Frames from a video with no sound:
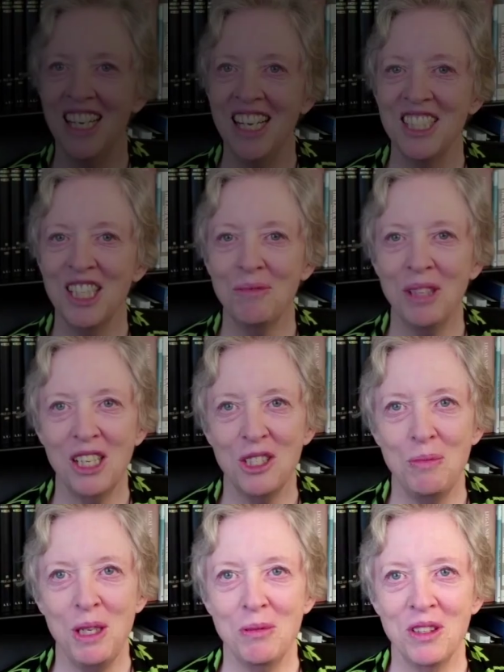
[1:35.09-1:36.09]
Sometimes
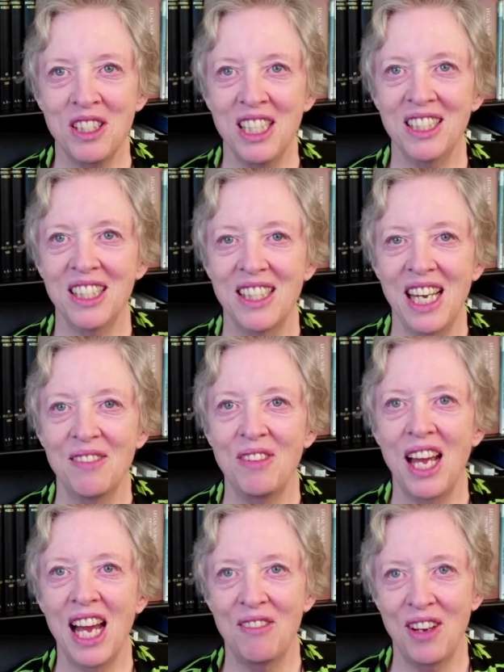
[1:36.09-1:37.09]
people think that they have to
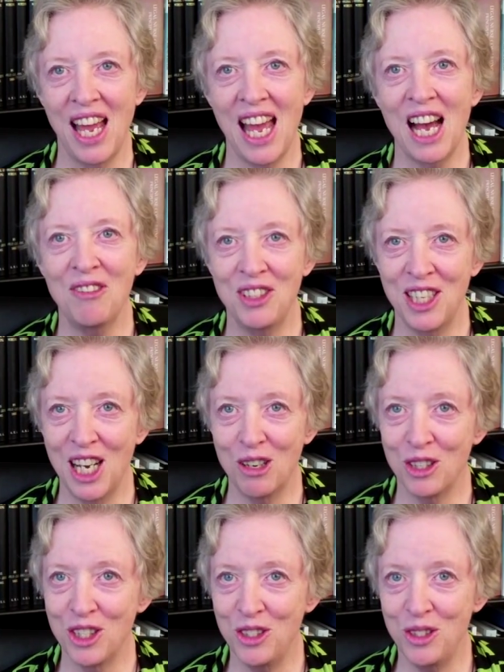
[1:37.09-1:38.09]
have a half an
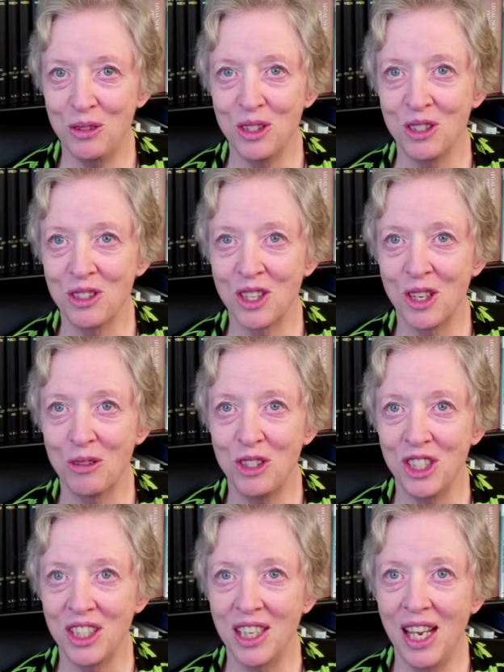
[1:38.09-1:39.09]
hour to do nurse
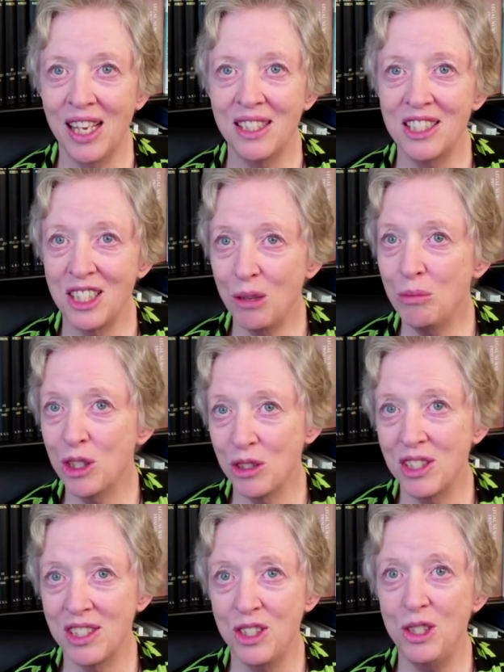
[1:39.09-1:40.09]
coaching, and some
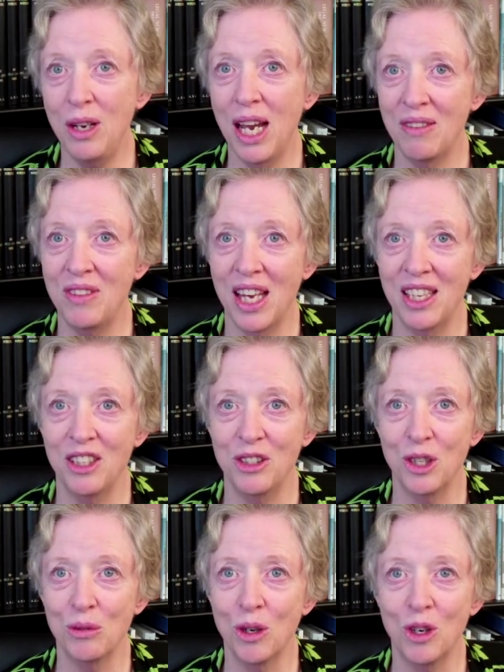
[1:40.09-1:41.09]
nurses do have that in
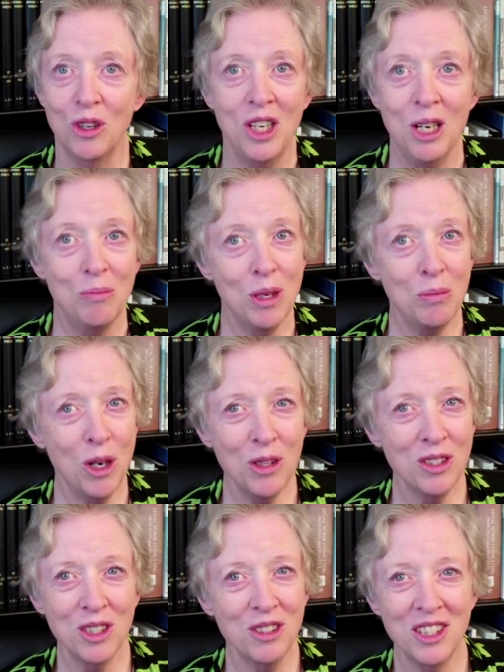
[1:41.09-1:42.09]
their role, but
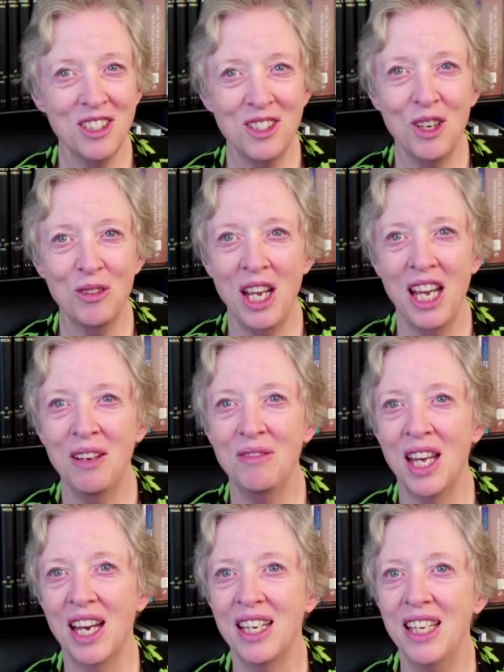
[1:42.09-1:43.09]
most nurses don't have
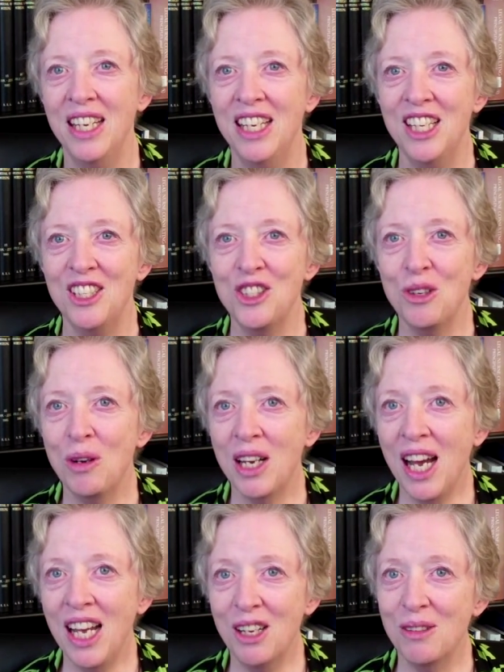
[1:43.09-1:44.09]
that. So what
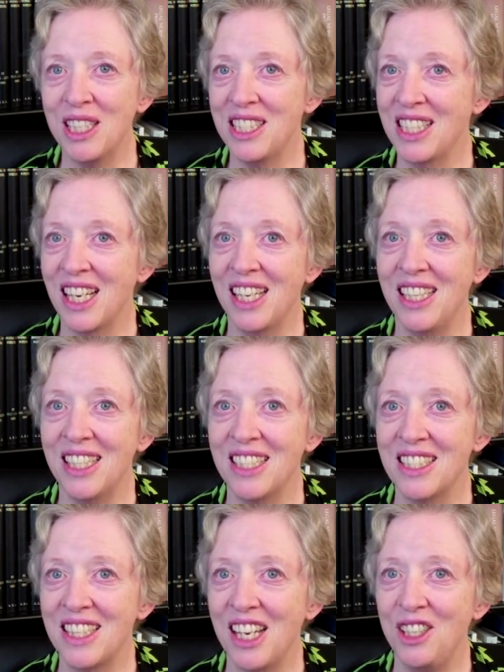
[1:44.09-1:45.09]
I always say
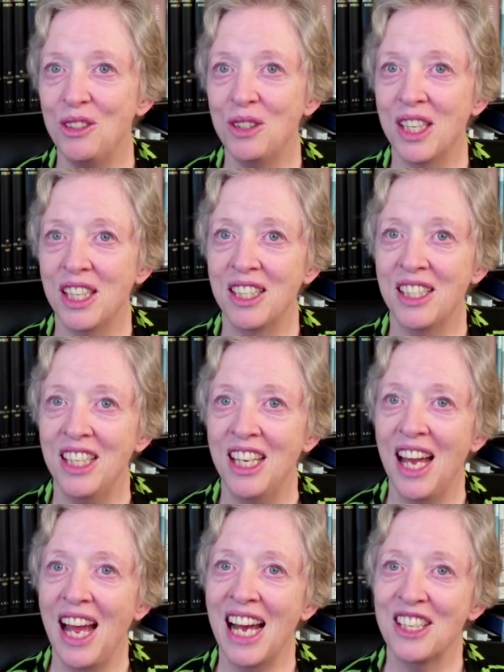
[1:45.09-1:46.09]
is that you can
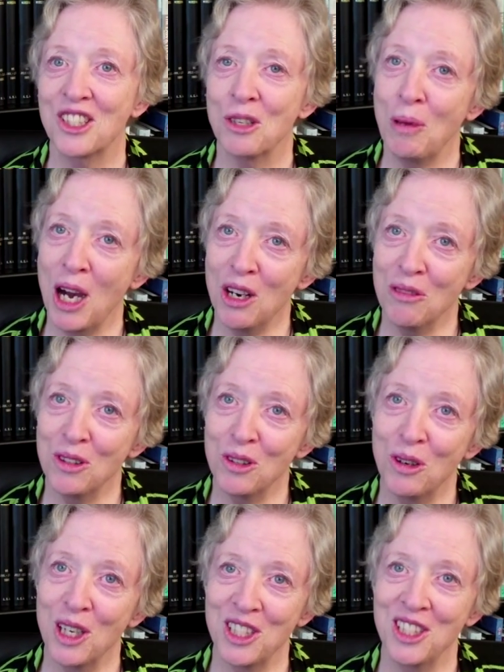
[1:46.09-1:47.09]
ask a powerful
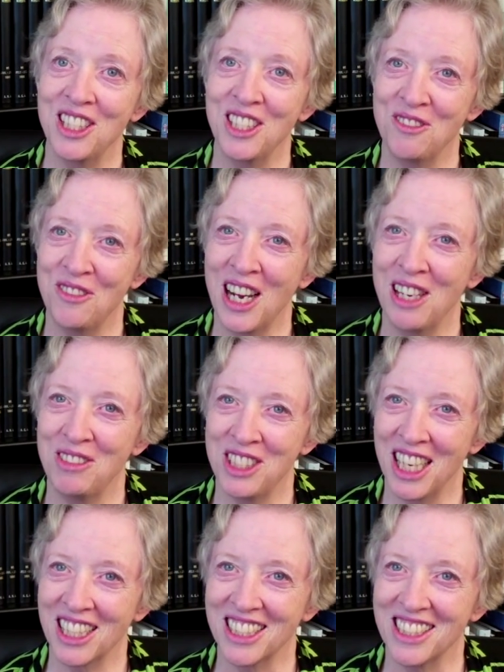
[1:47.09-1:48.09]
question in 5
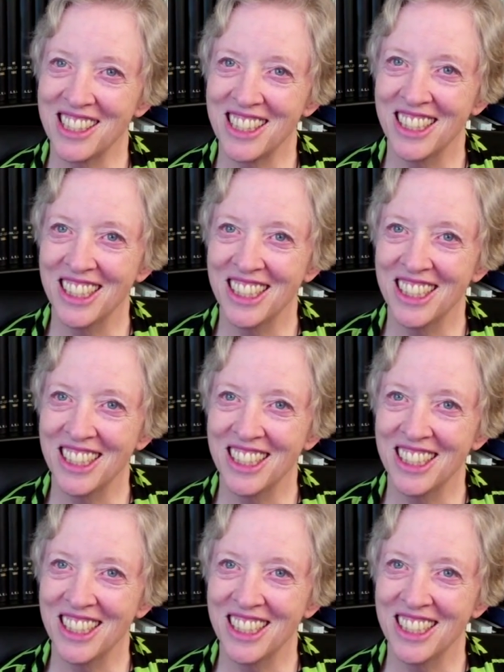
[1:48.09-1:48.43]
seconds,